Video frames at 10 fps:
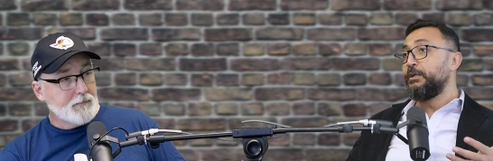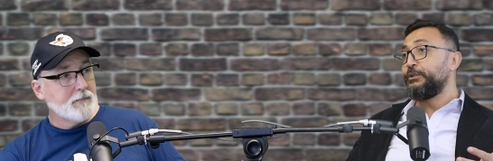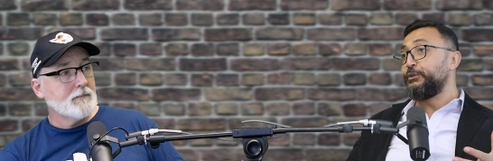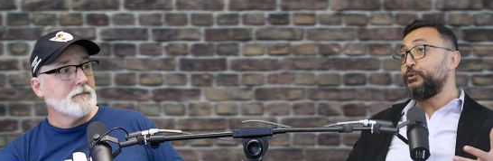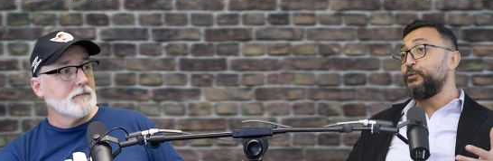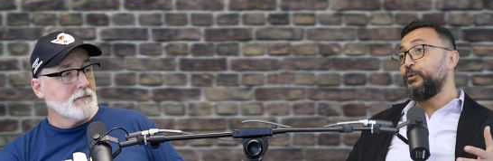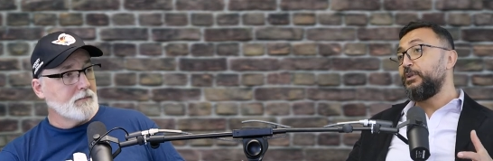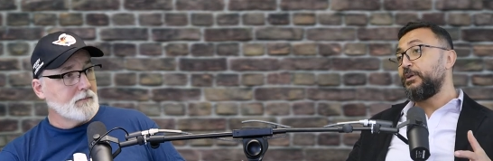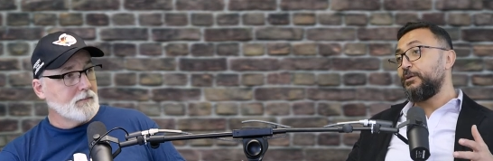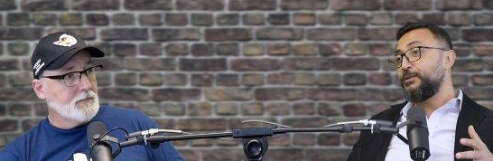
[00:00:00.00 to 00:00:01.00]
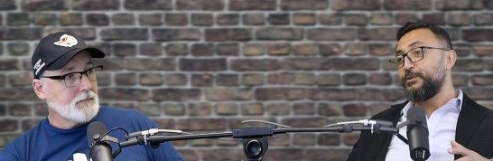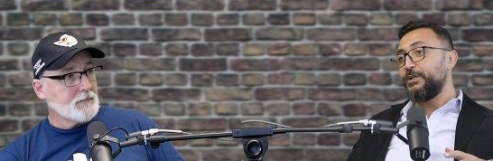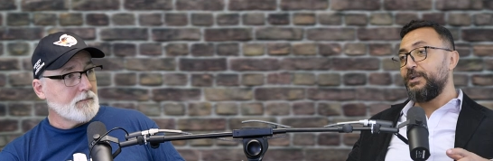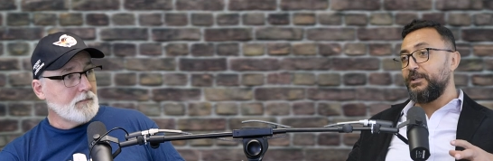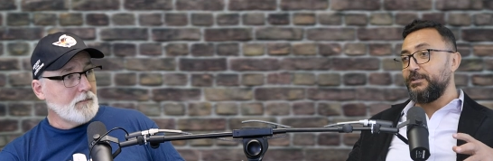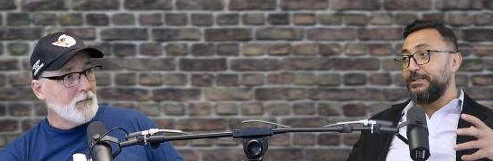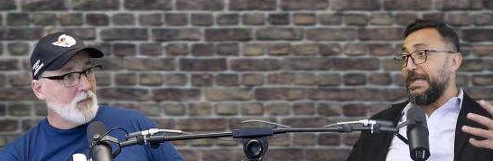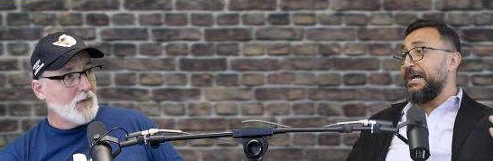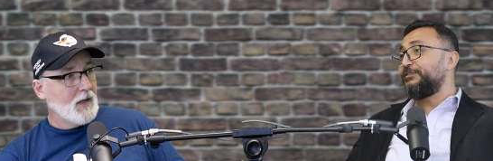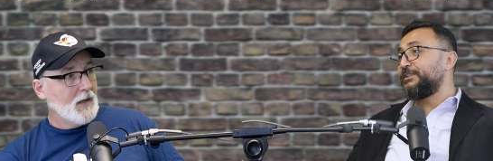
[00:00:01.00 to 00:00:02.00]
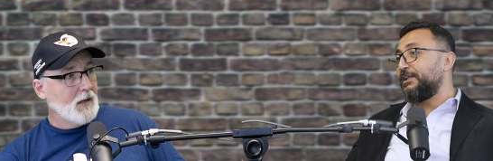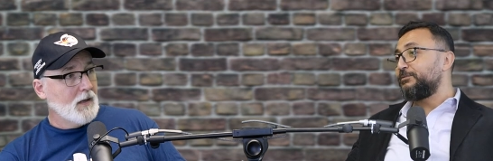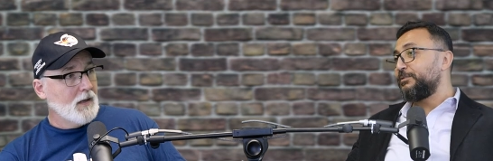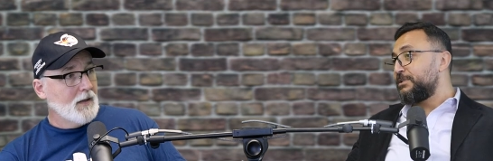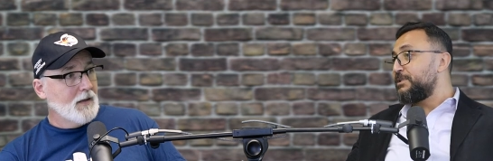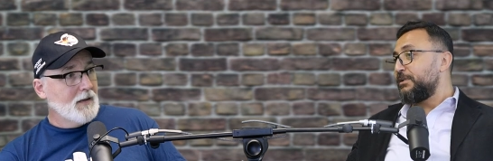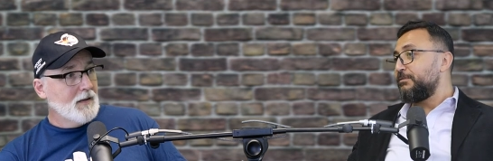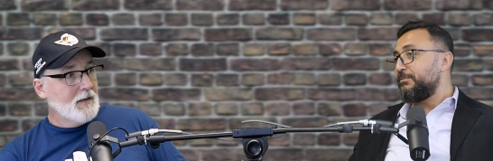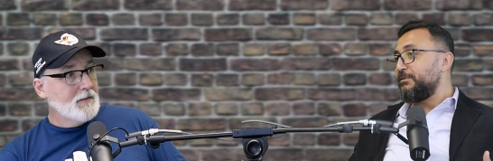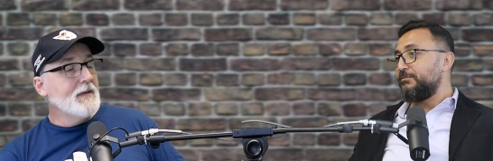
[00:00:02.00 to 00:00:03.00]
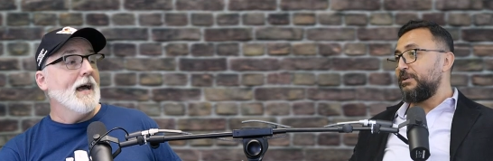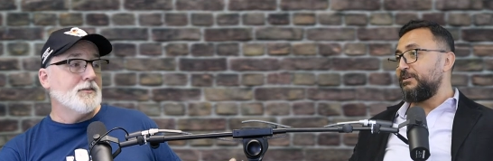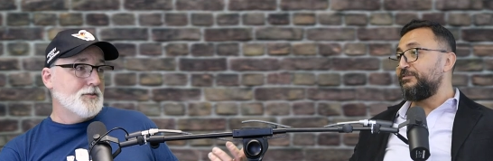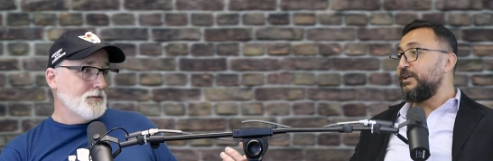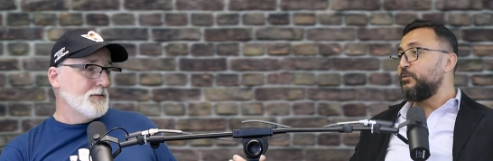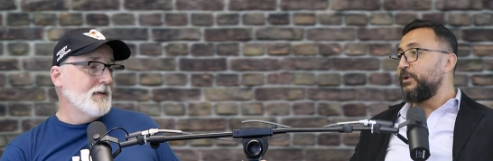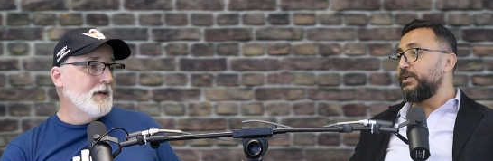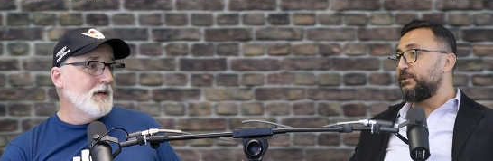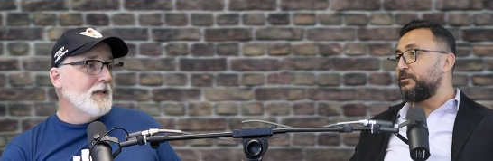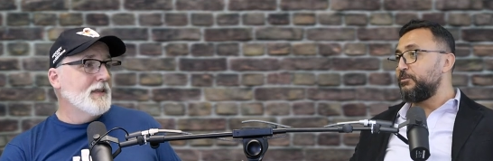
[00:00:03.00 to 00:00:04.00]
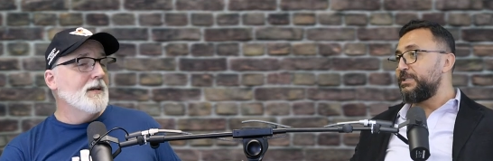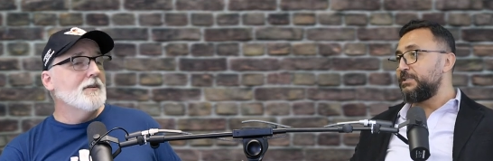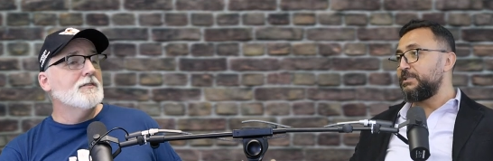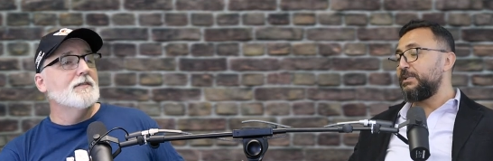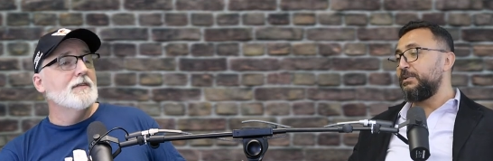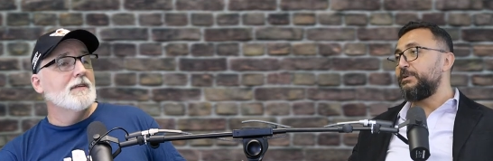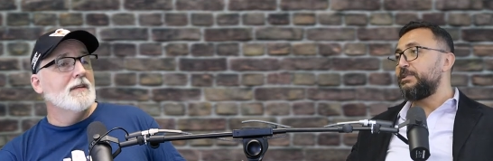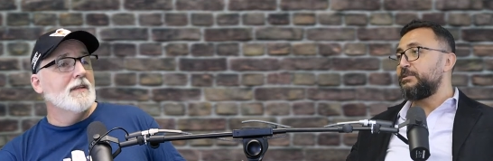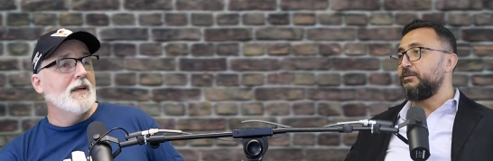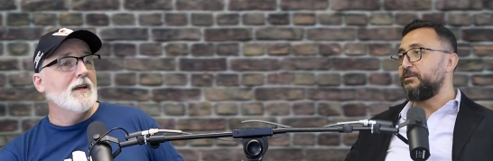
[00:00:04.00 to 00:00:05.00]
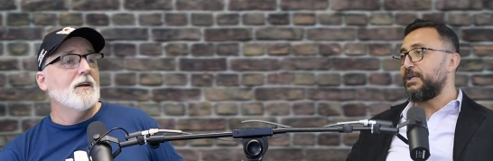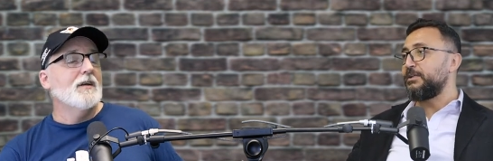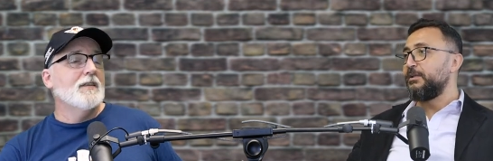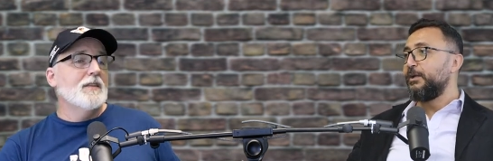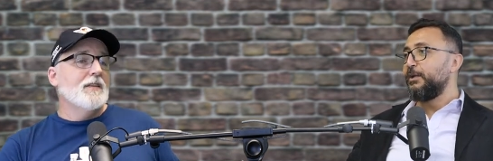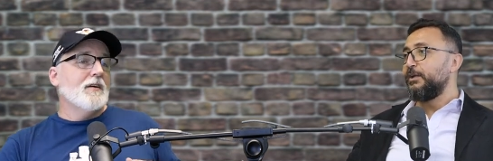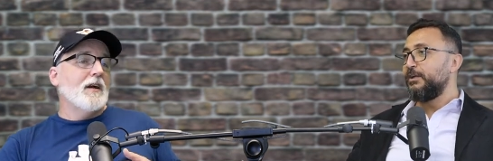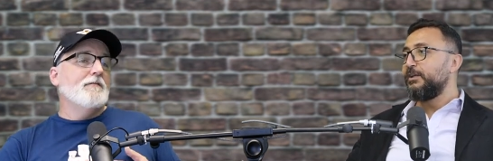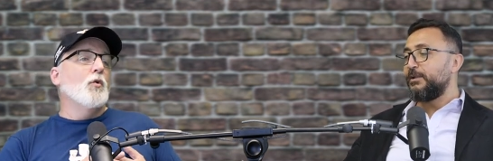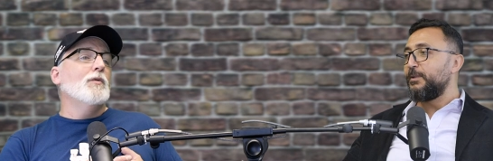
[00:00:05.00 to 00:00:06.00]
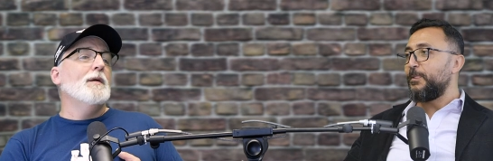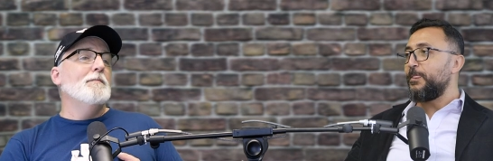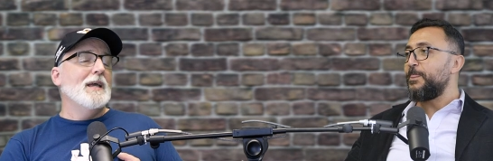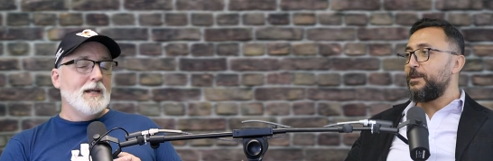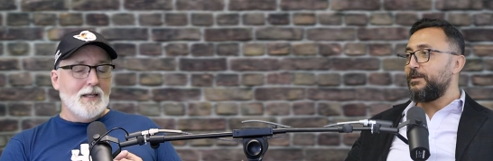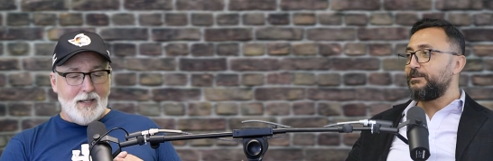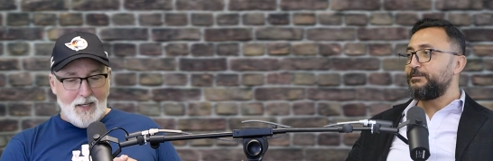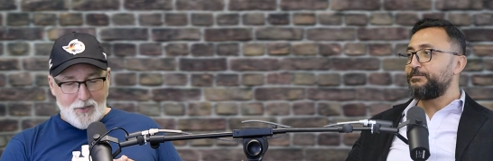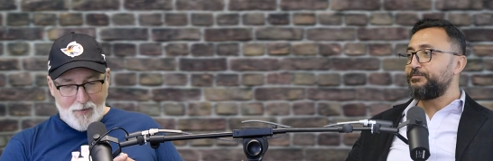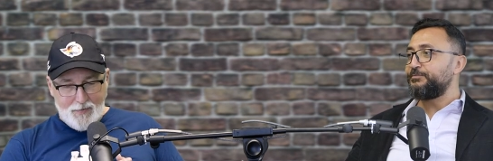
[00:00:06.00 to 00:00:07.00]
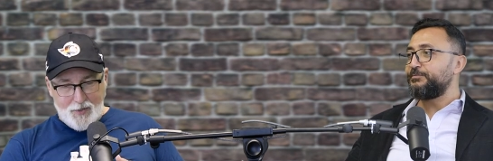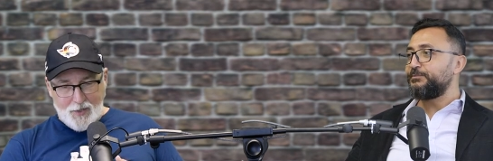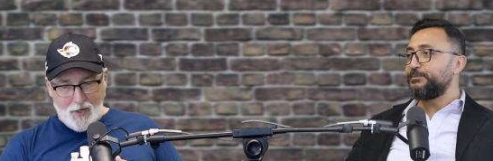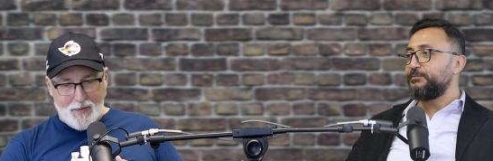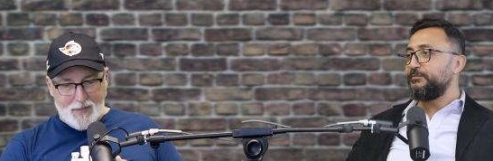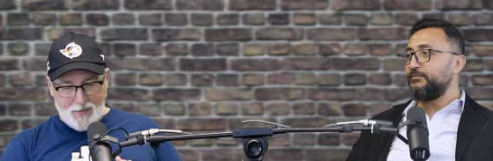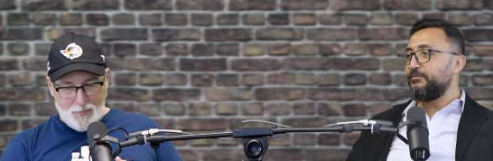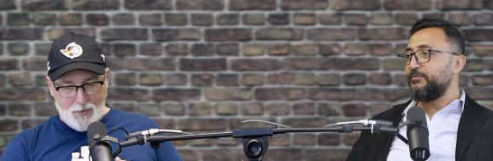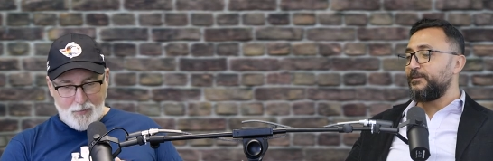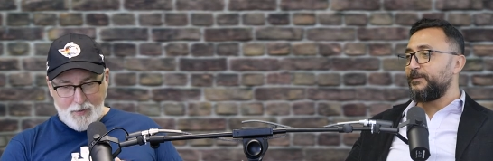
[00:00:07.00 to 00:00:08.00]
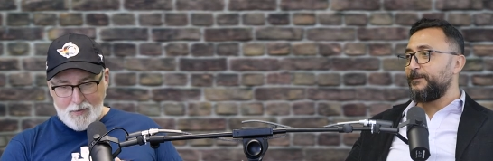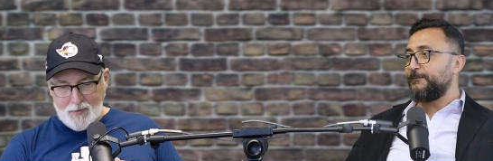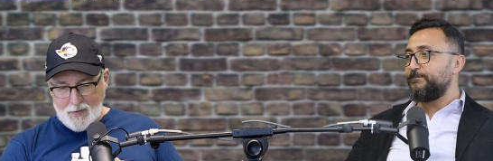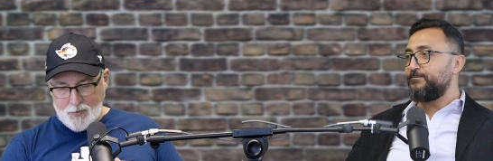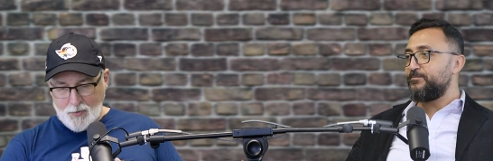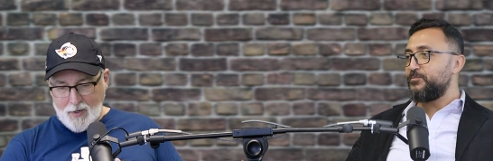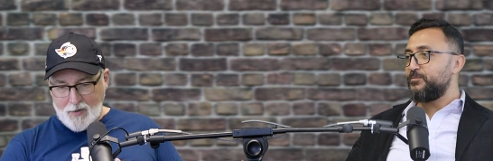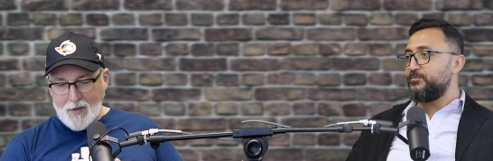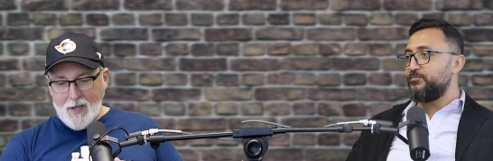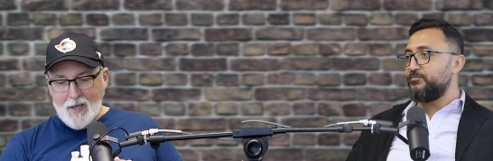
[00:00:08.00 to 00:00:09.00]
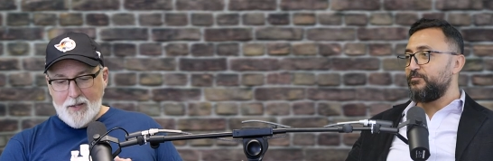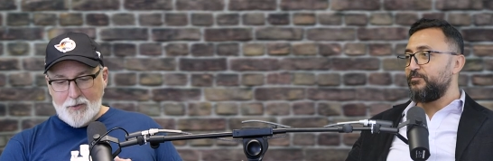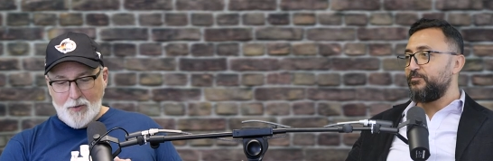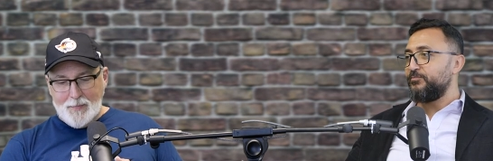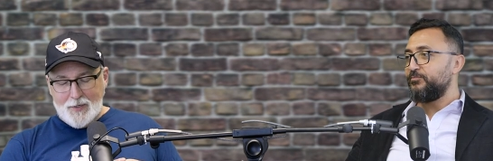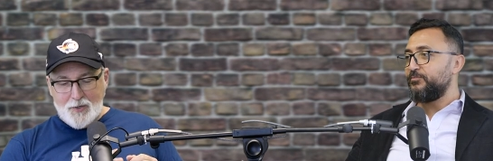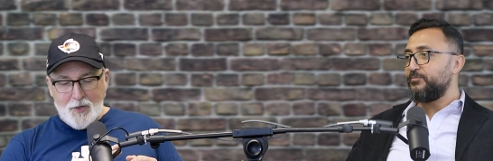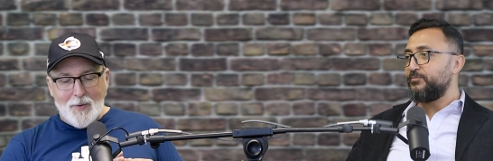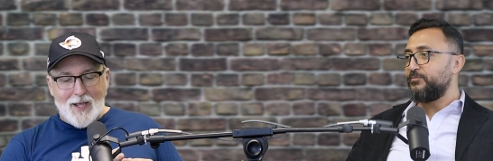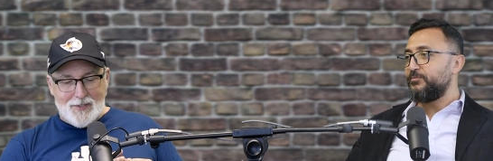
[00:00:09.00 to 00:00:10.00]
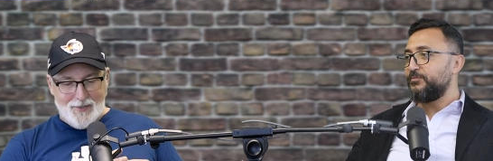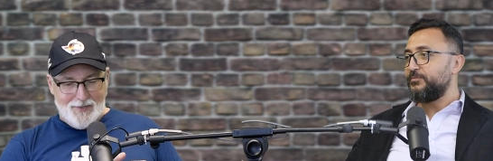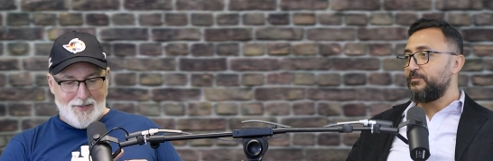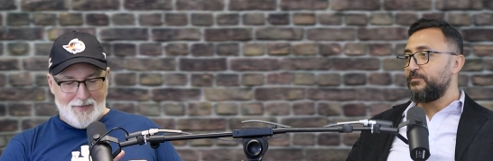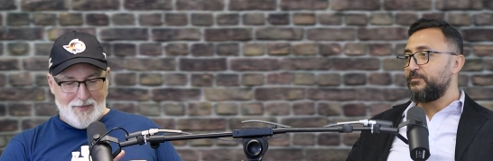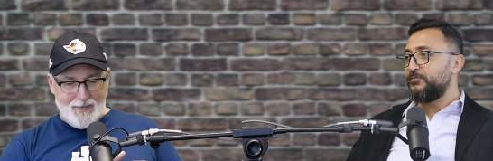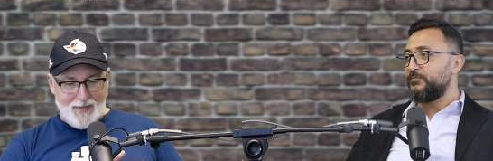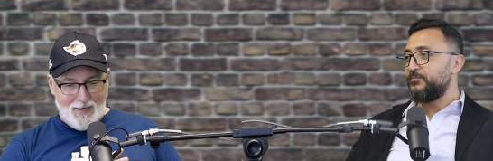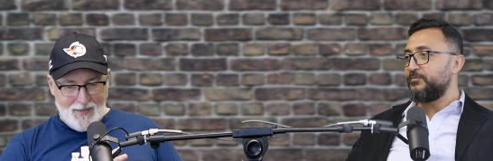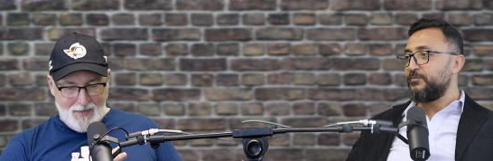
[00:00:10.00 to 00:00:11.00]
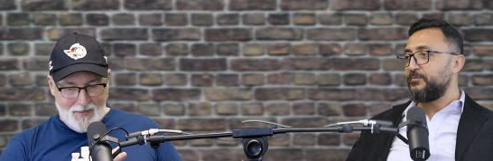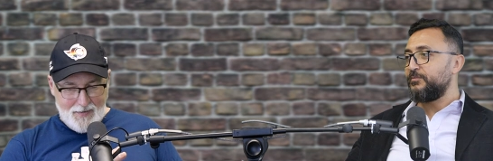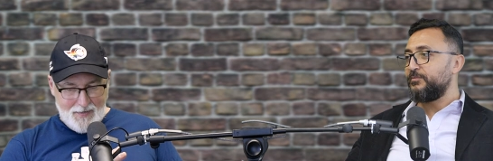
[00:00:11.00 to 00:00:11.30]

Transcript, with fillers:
Speaker 1: Two, they're also getting laughed at, which is a, a, yes. a fun way to do There's, business, anyways. there, know,
Speaker 2: there have only been in the history of the show, and this was only in, in Toronto. There's only been two instances in